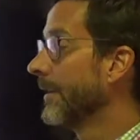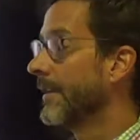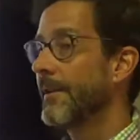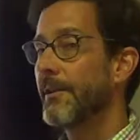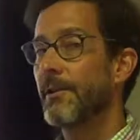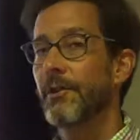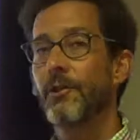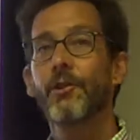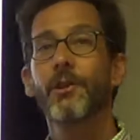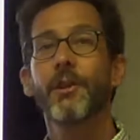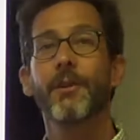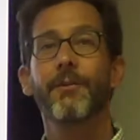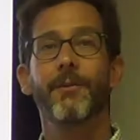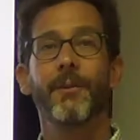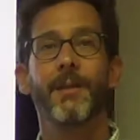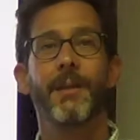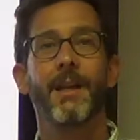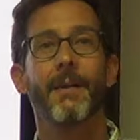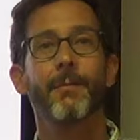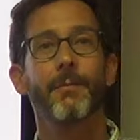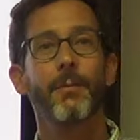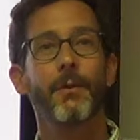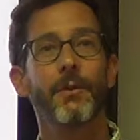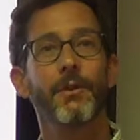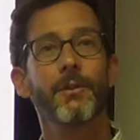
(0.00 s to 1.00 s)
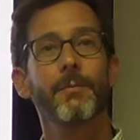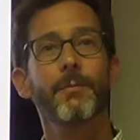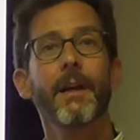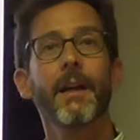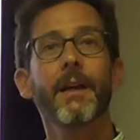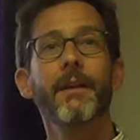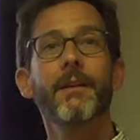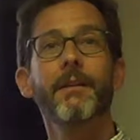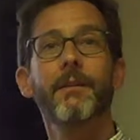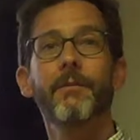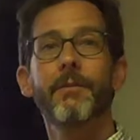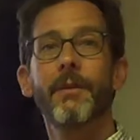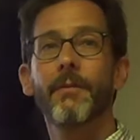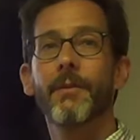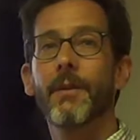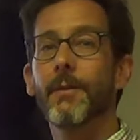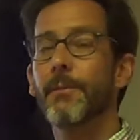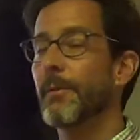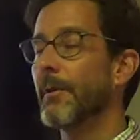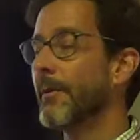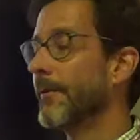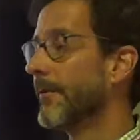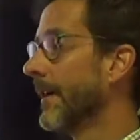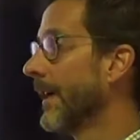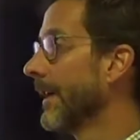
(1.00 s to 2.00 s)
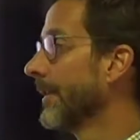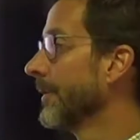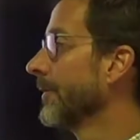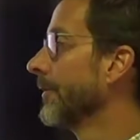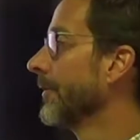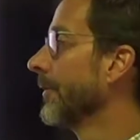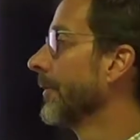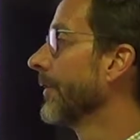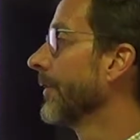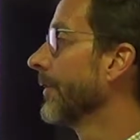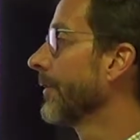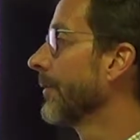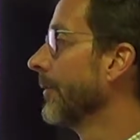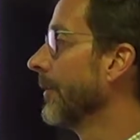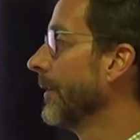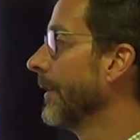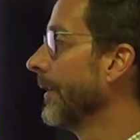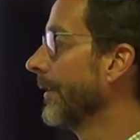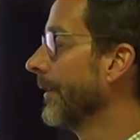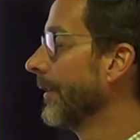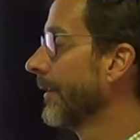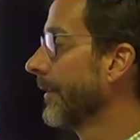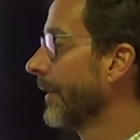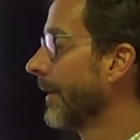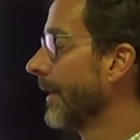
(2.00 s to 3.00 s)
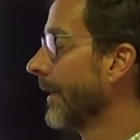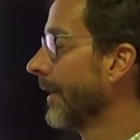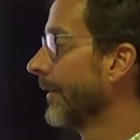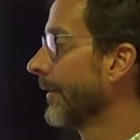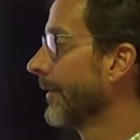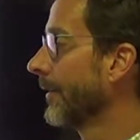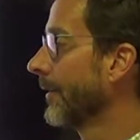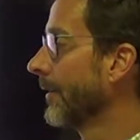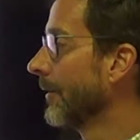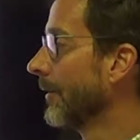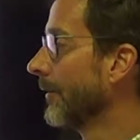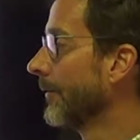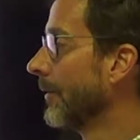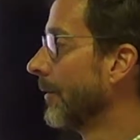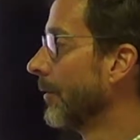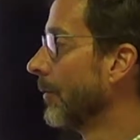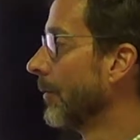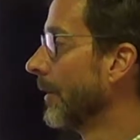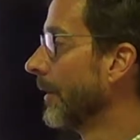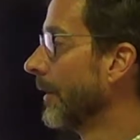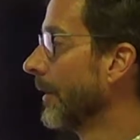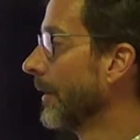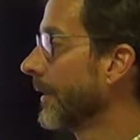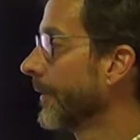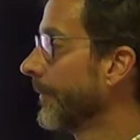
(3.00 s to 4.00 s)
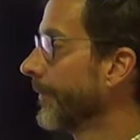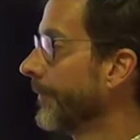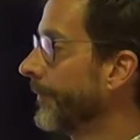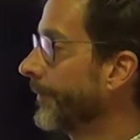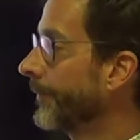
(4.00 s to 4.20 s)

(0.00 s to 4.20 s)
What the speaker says: shift that perspective of the professionals through his skillful work.